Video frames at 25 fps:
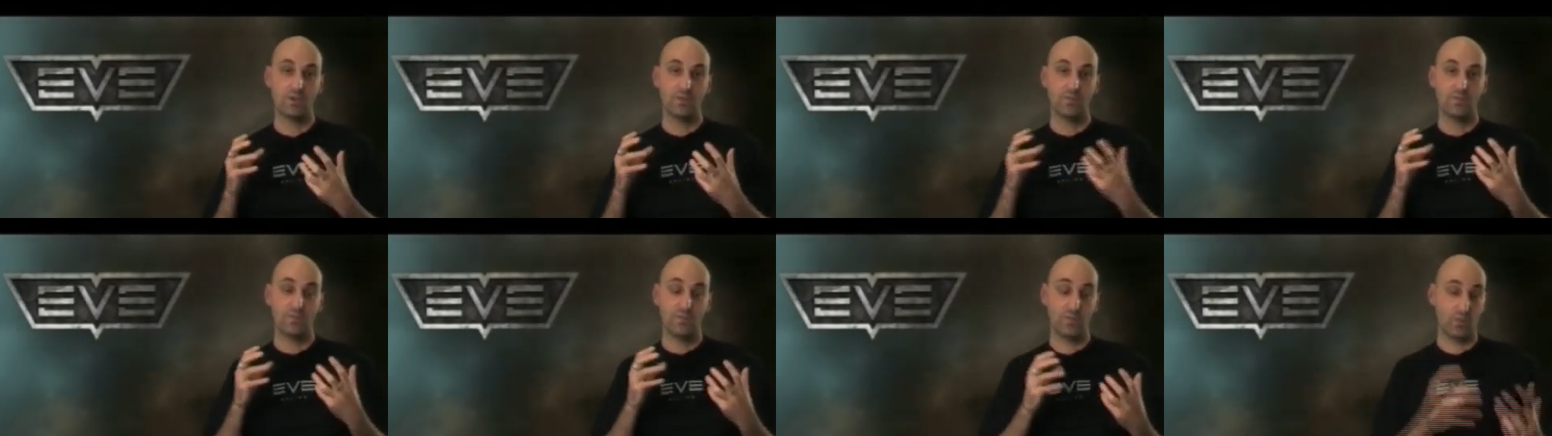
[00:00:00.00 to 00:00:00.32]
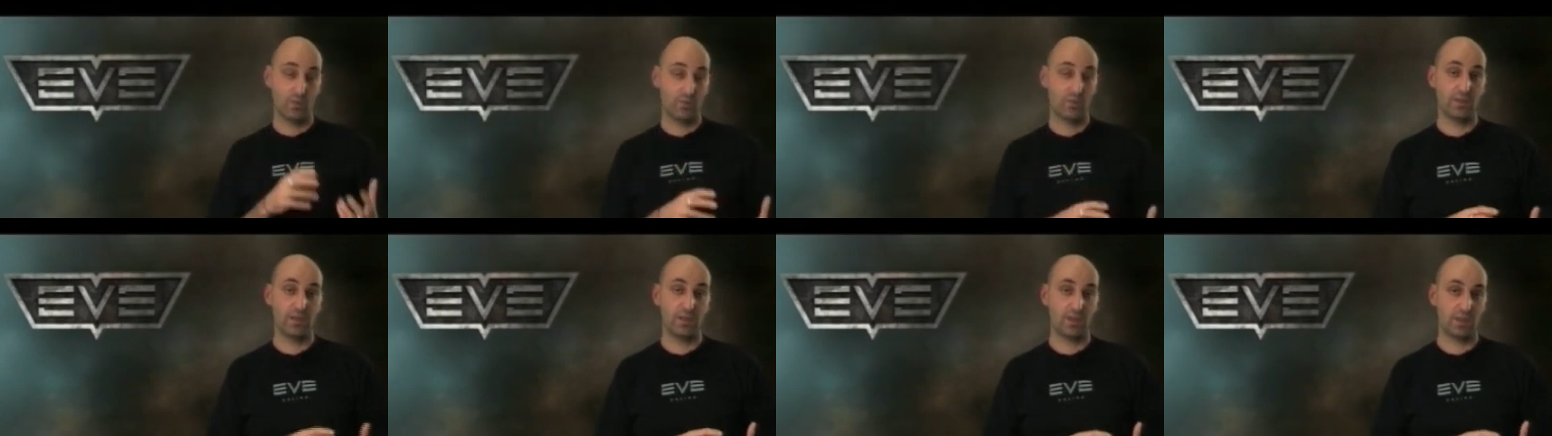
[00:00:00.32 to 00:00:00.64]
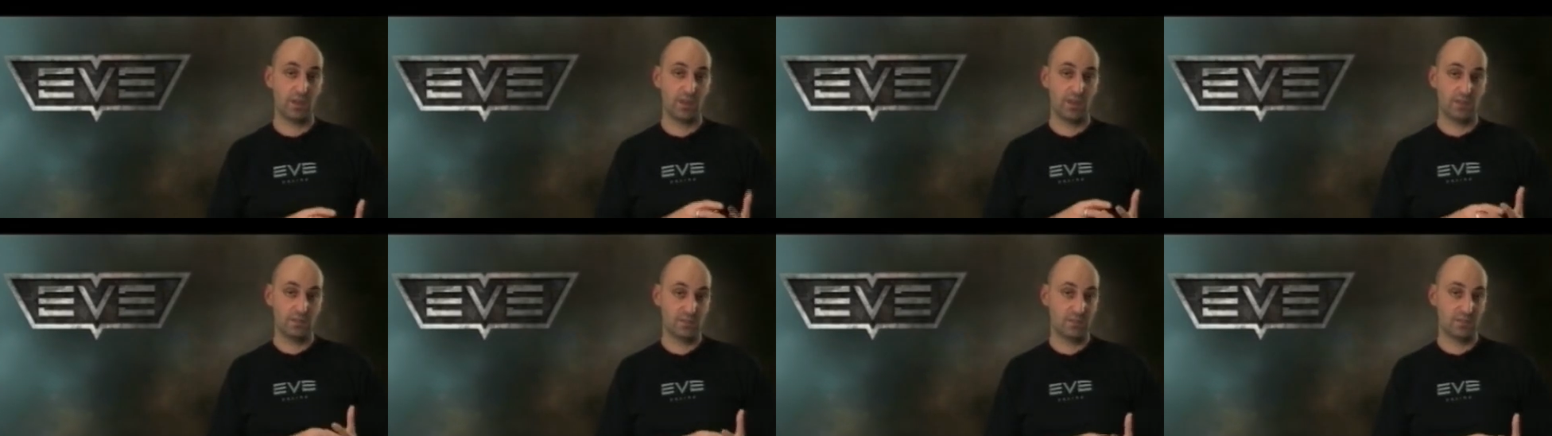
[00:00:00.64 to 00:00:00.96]
for the
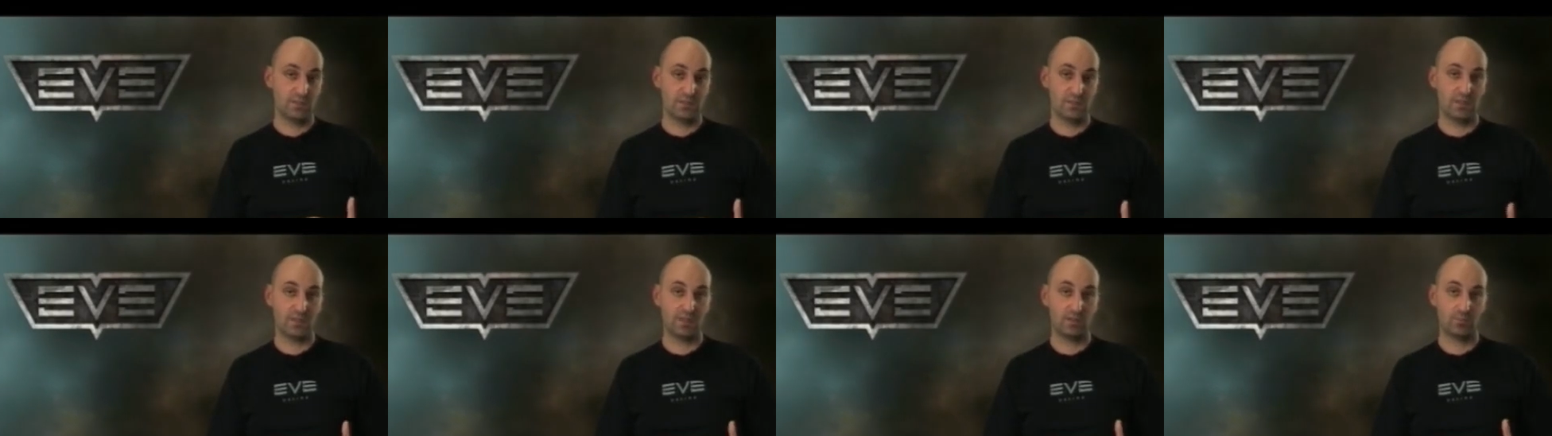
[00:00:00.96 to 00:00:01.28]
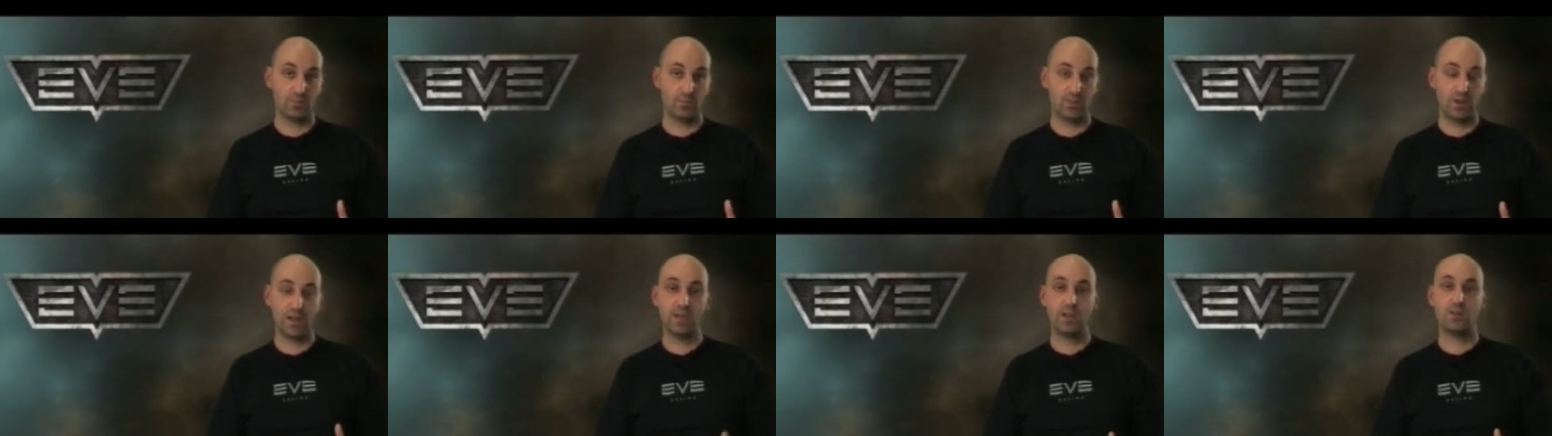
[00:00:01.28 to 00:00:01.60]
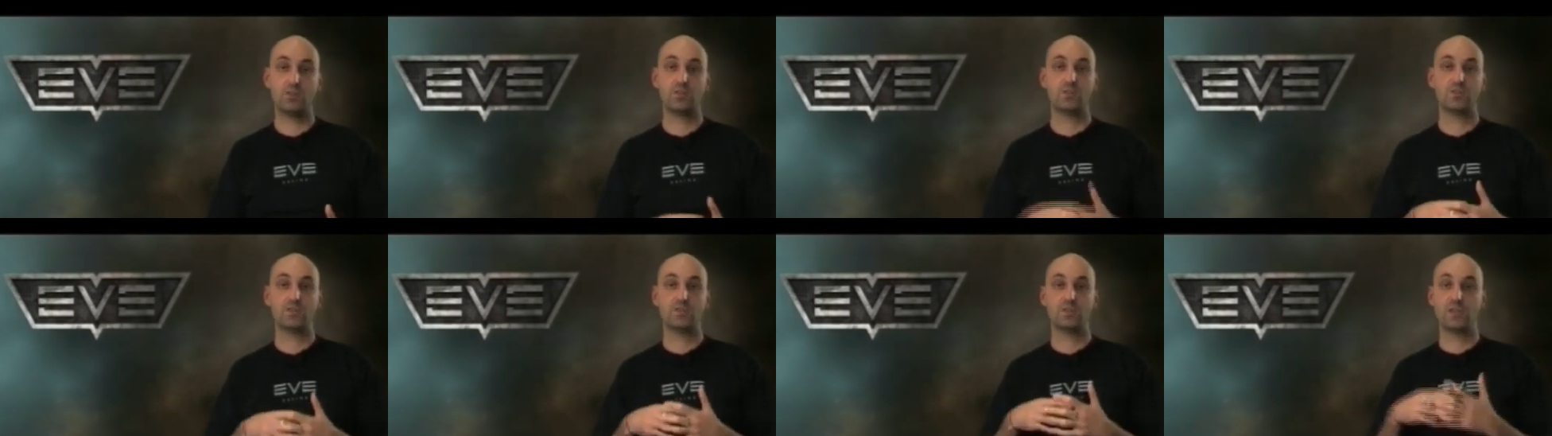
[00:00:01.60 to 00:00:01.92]
existing
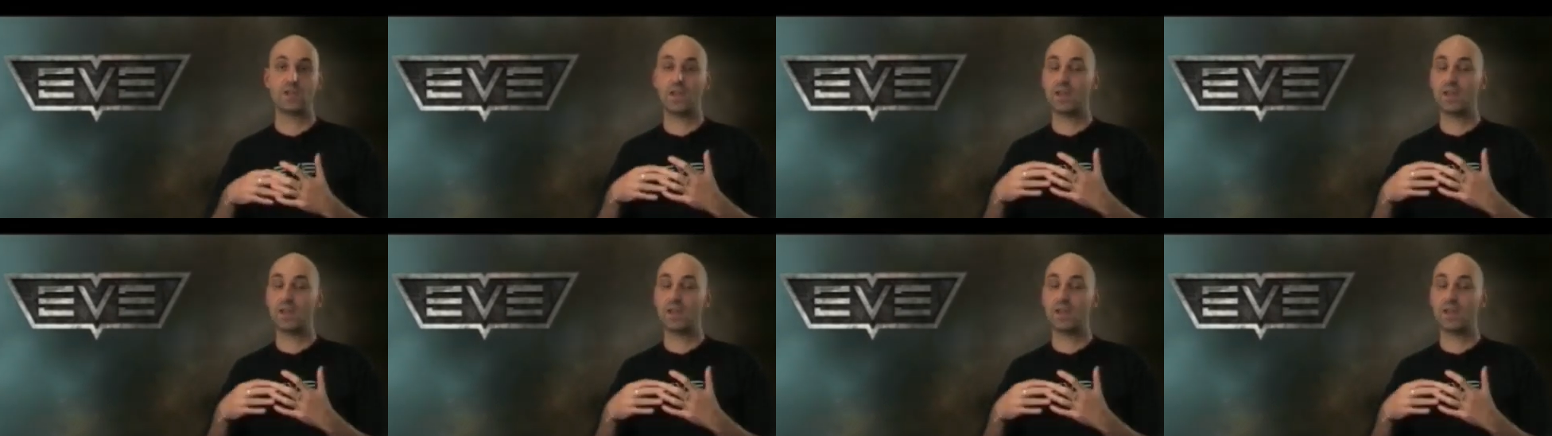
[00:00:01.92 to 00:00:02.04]
players